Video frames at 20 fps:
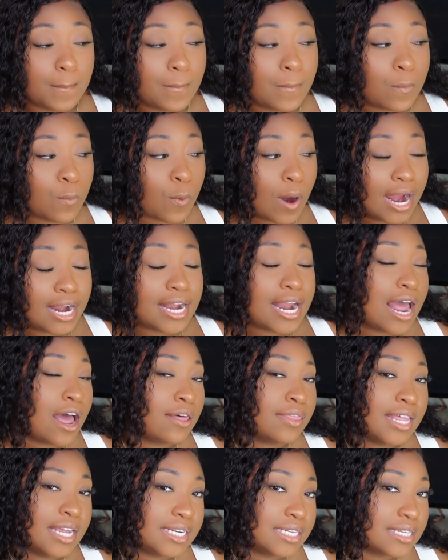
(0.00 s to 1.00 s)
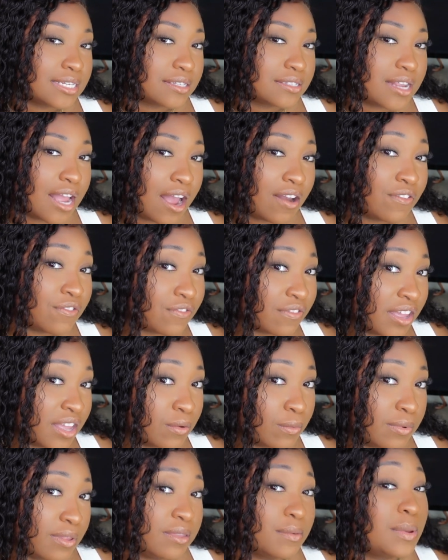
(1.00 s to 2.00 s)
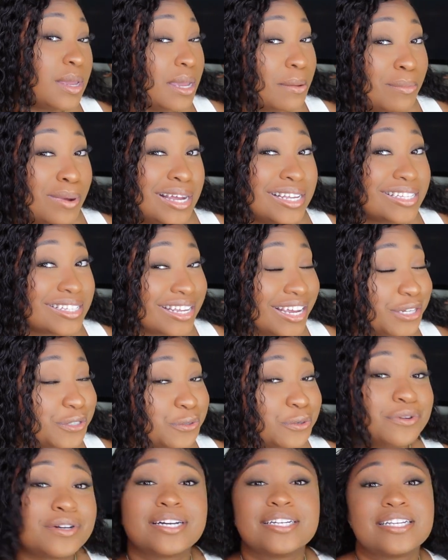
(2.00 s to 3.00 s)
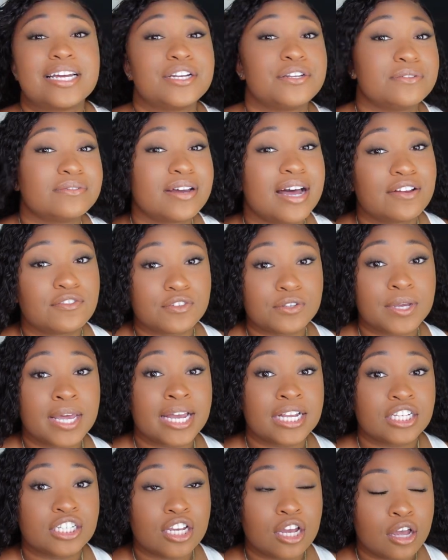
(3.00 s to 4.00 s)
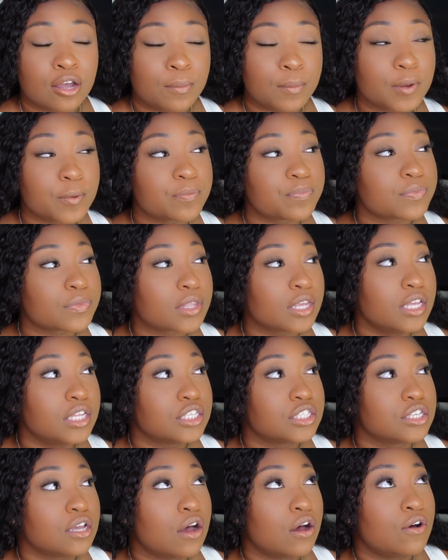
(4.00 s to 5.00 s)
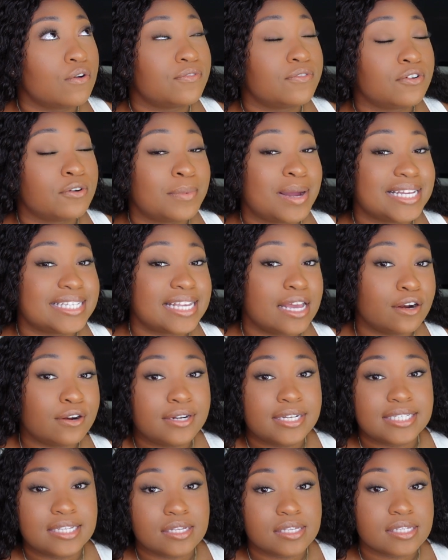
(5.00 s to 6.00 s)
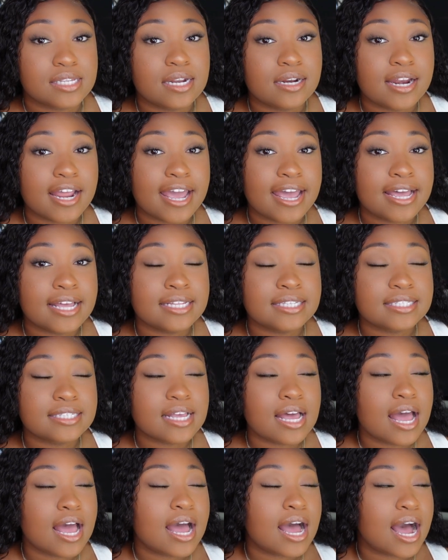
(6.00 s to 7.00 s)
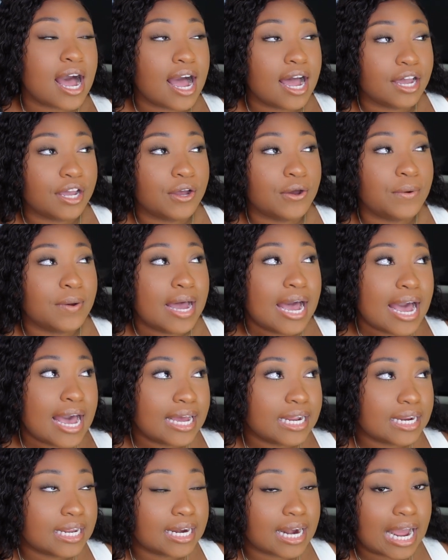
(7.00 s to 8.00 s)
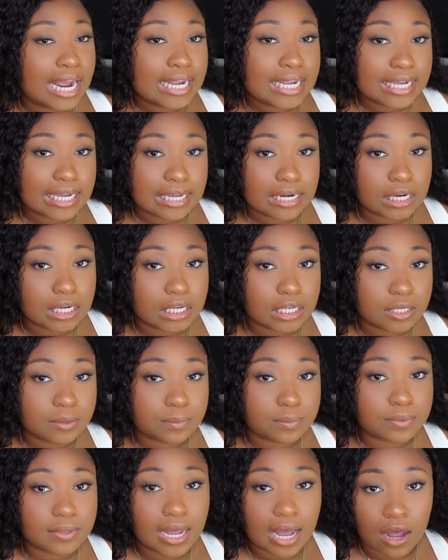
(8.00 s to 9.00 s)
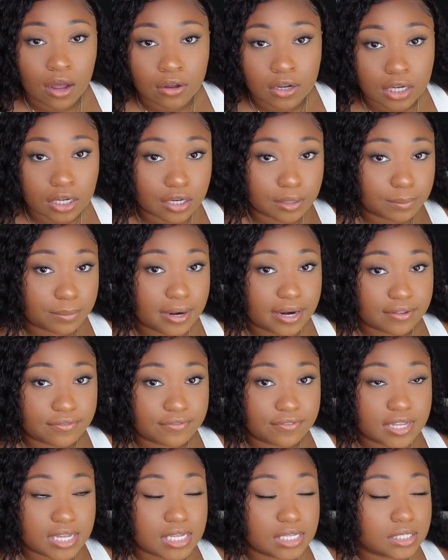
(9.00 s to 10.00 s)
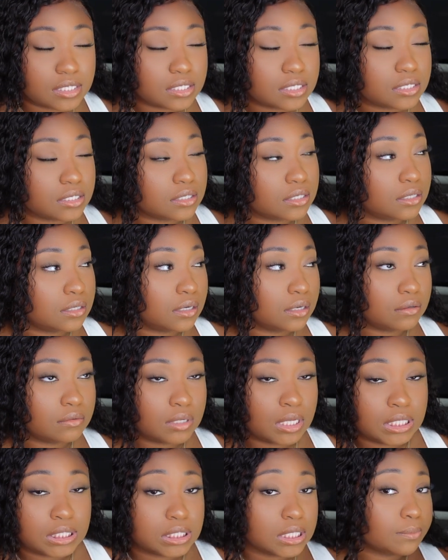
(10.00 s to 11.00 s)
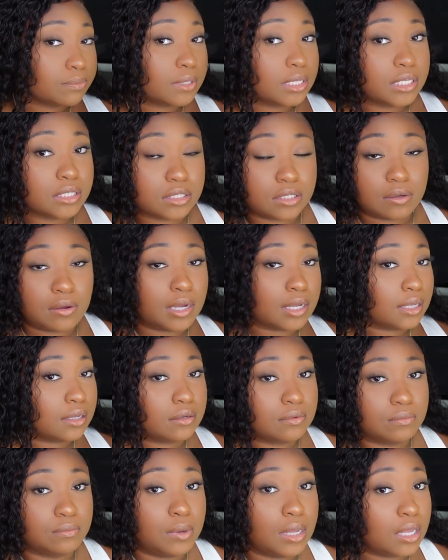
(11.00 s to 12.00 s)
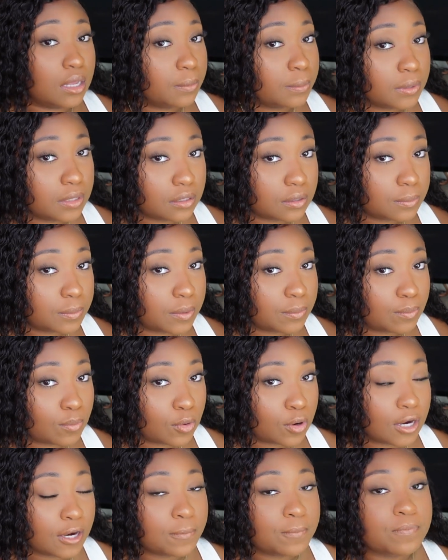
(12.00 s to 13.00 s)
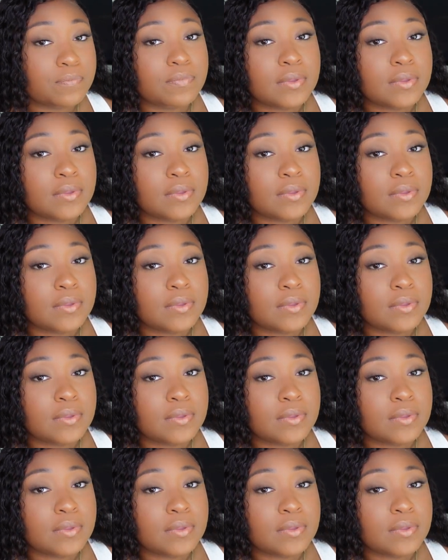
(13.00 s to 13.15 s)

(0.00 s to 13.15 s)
Right now that does not fit with me in my schedule because I do have to catch up. So for my Saturdays and Sundays, I go ahead and I get up, I'll cook breakfast, you know, eat something so I can wake up a little bit more.